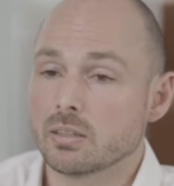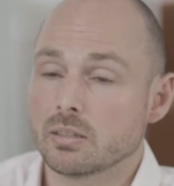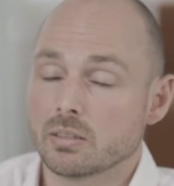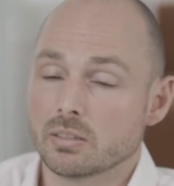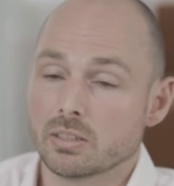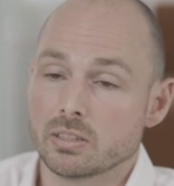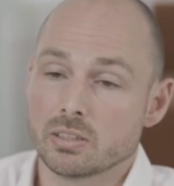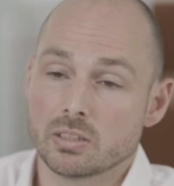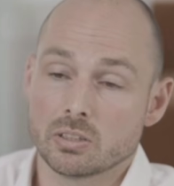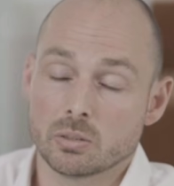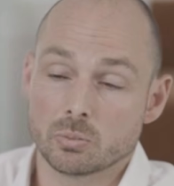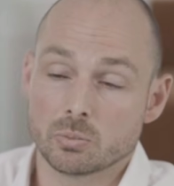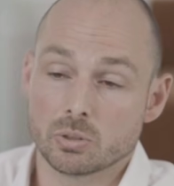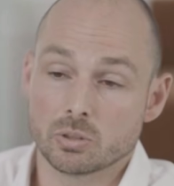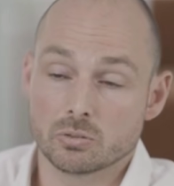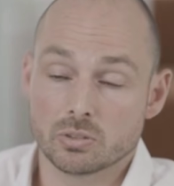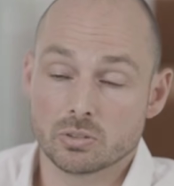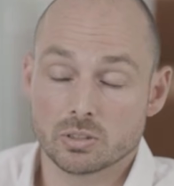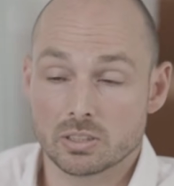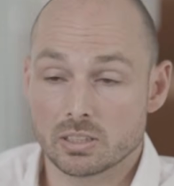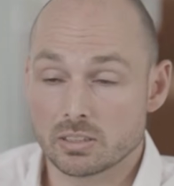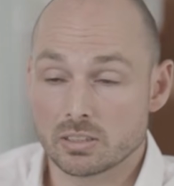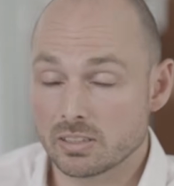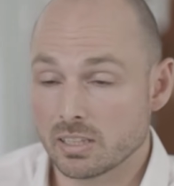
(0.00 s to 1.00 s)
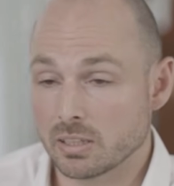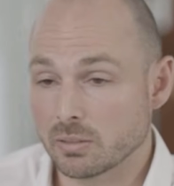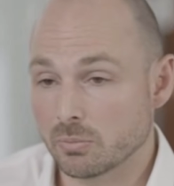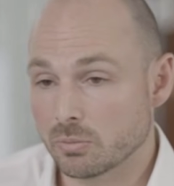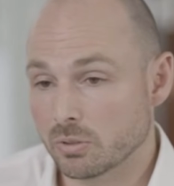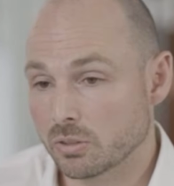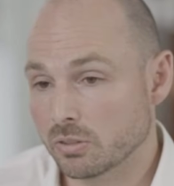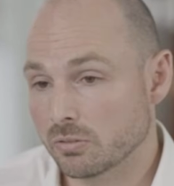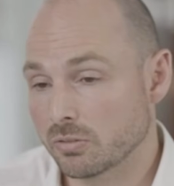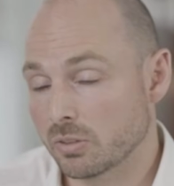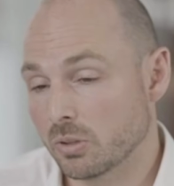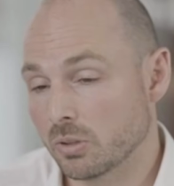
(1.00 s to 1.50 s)
This is a perfect example
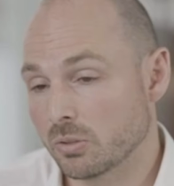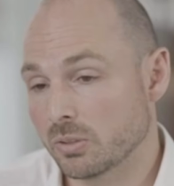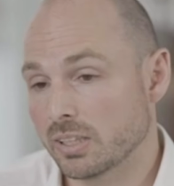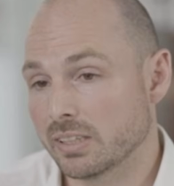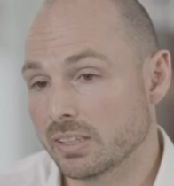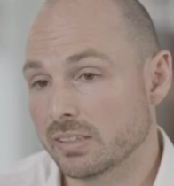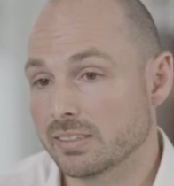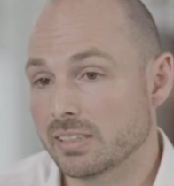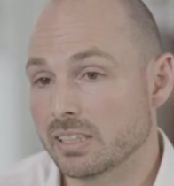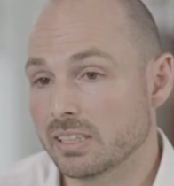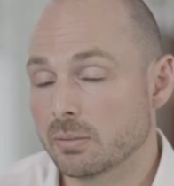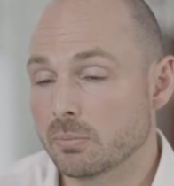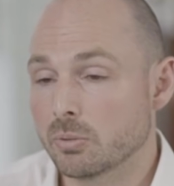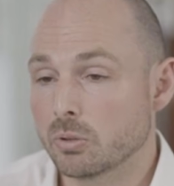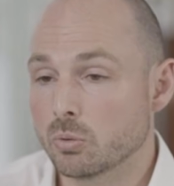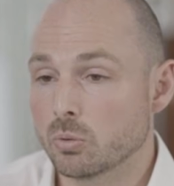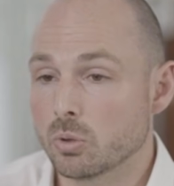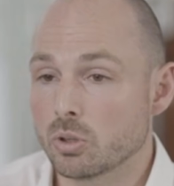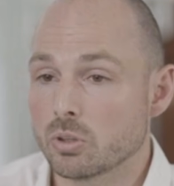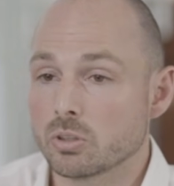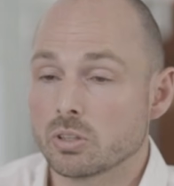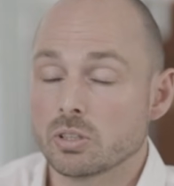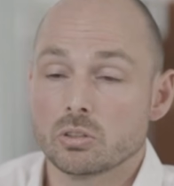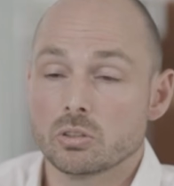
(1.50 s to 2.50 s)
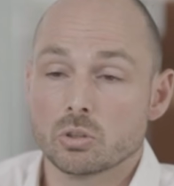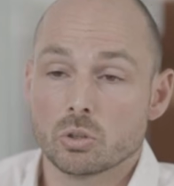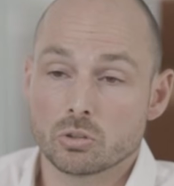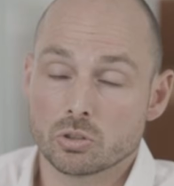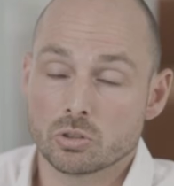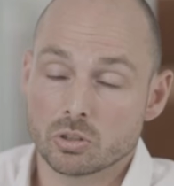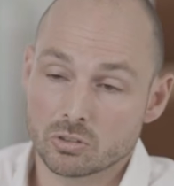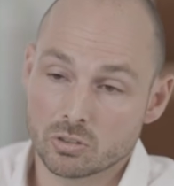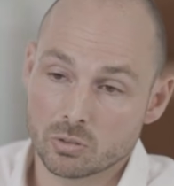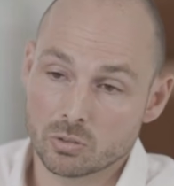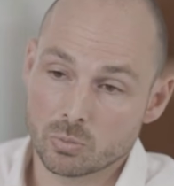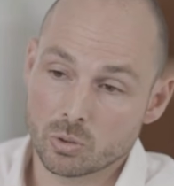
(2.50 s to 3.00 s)
of how Lynne's Gemba Walk is not
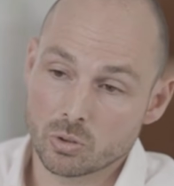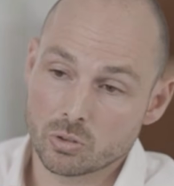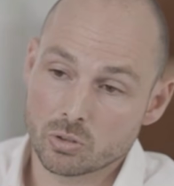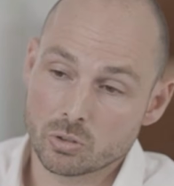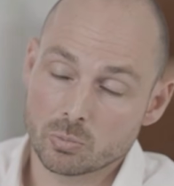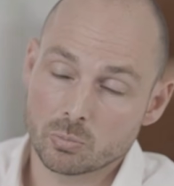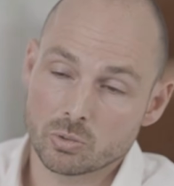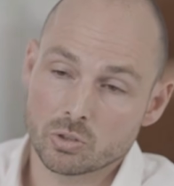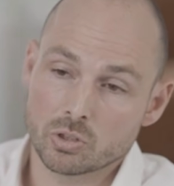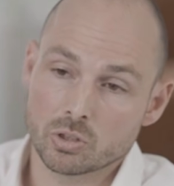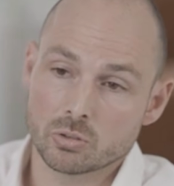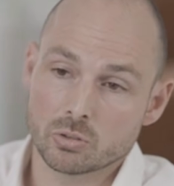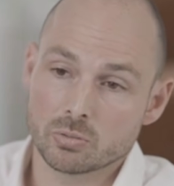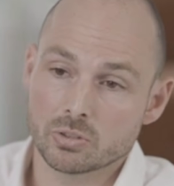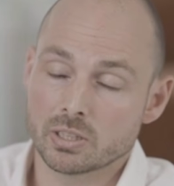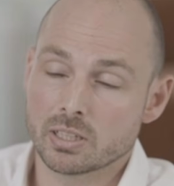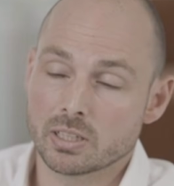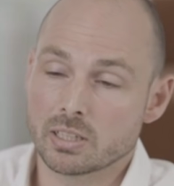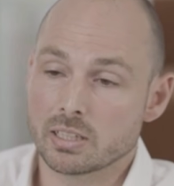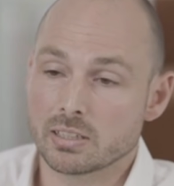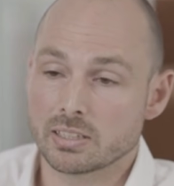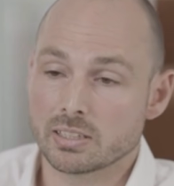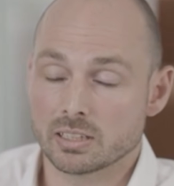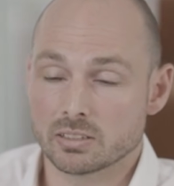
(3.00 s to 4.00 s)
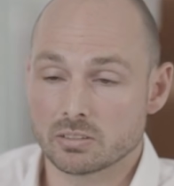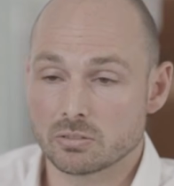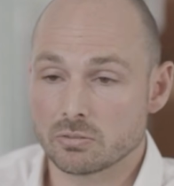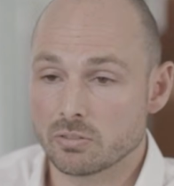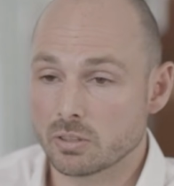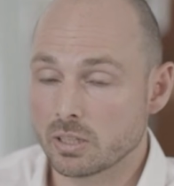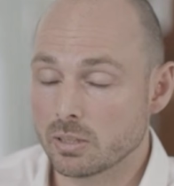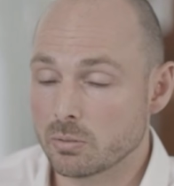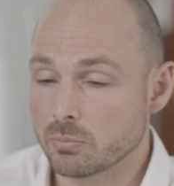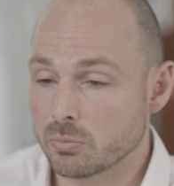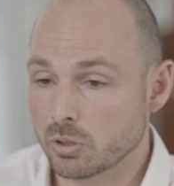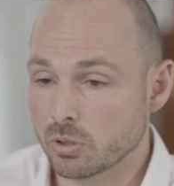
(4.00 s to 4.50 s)
just about observing and
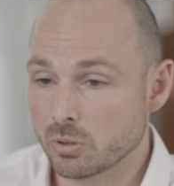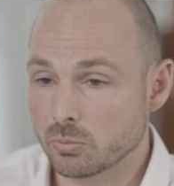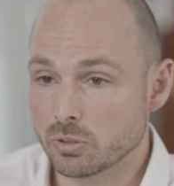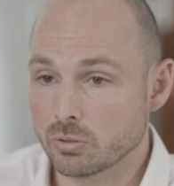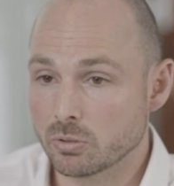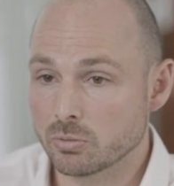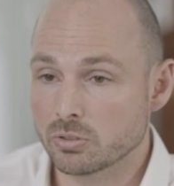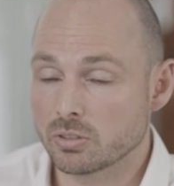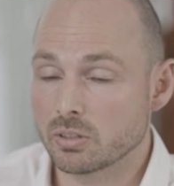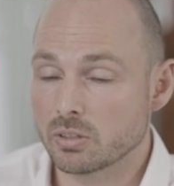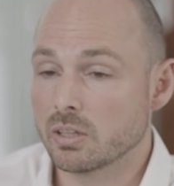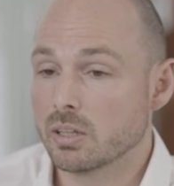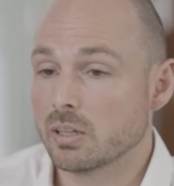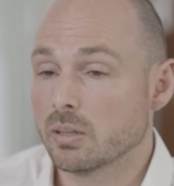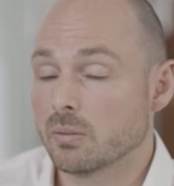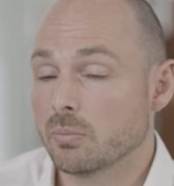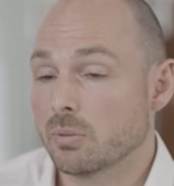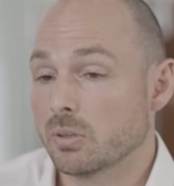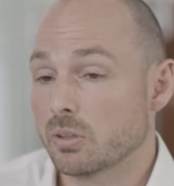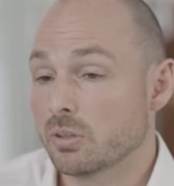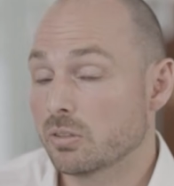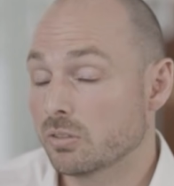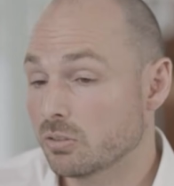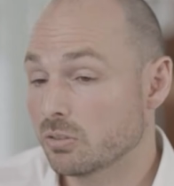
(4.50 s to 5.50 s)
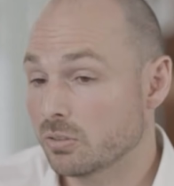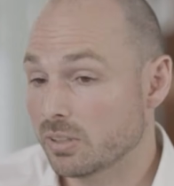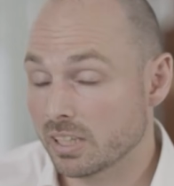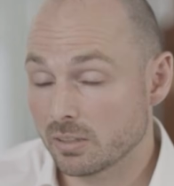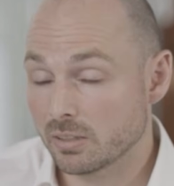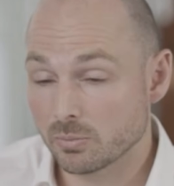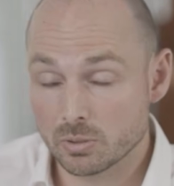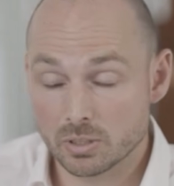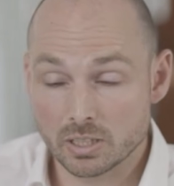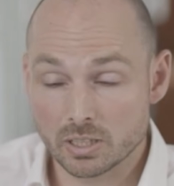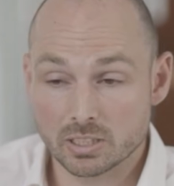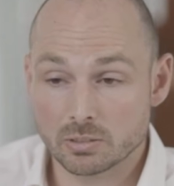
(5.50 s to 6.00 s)
identifying problems, but also
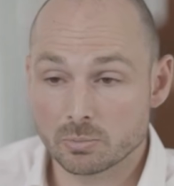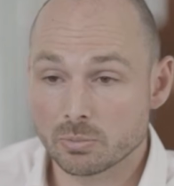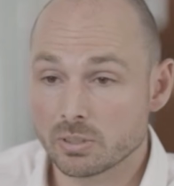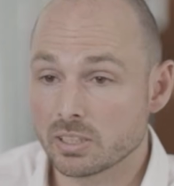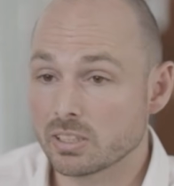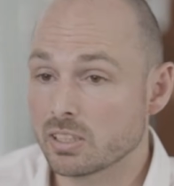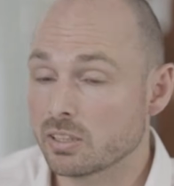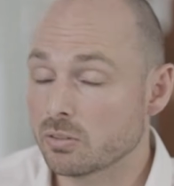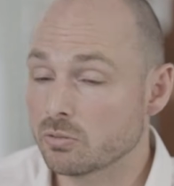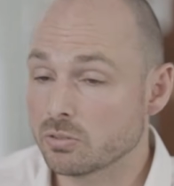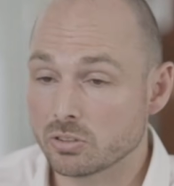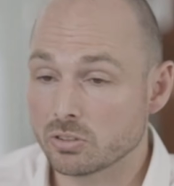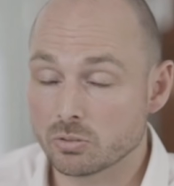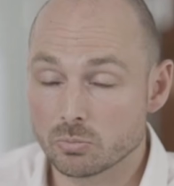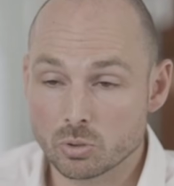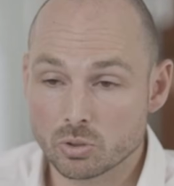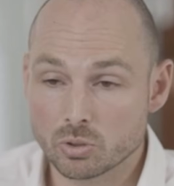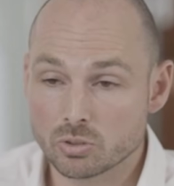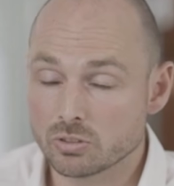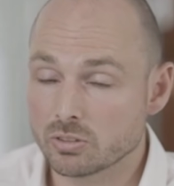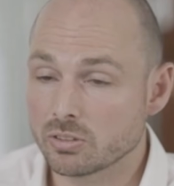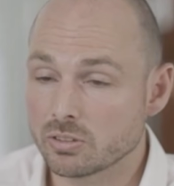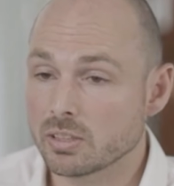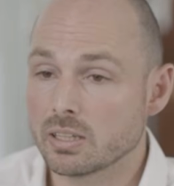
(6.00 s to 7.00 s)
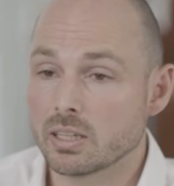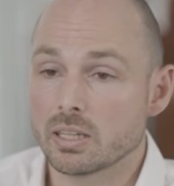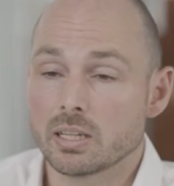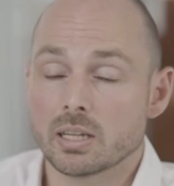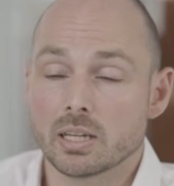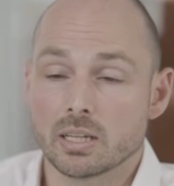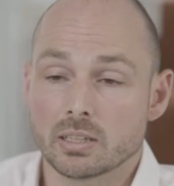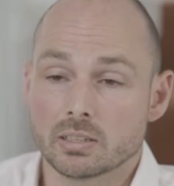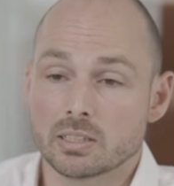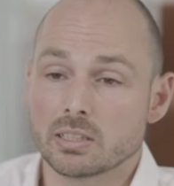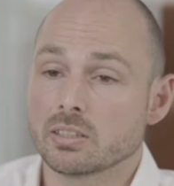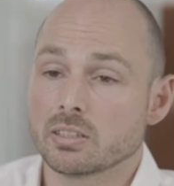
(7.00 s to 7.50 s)
enabling immediate response
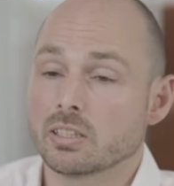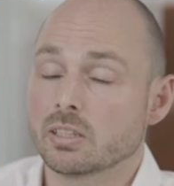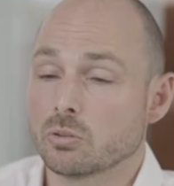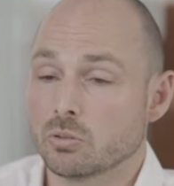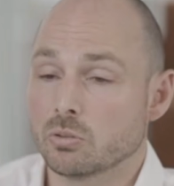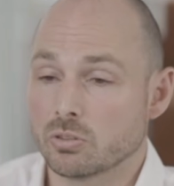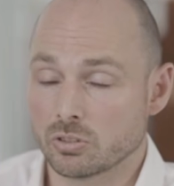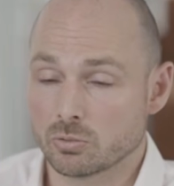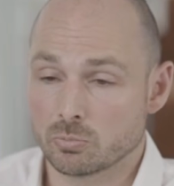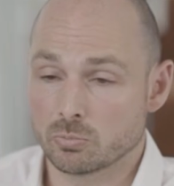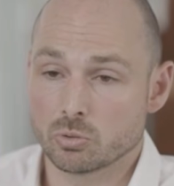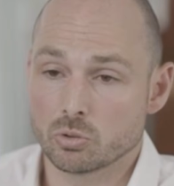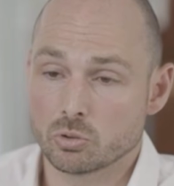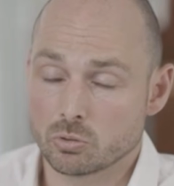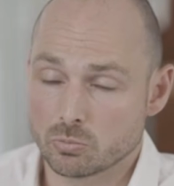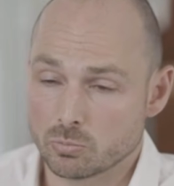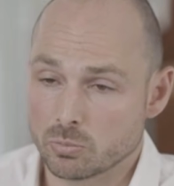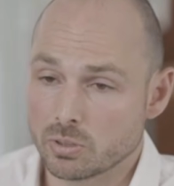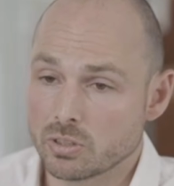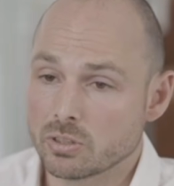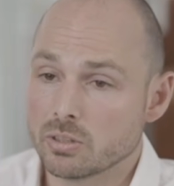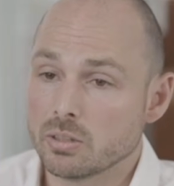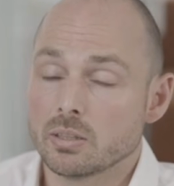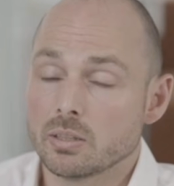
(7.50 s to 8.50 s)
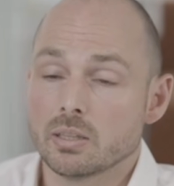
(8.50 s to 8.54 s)
and continuous improvement.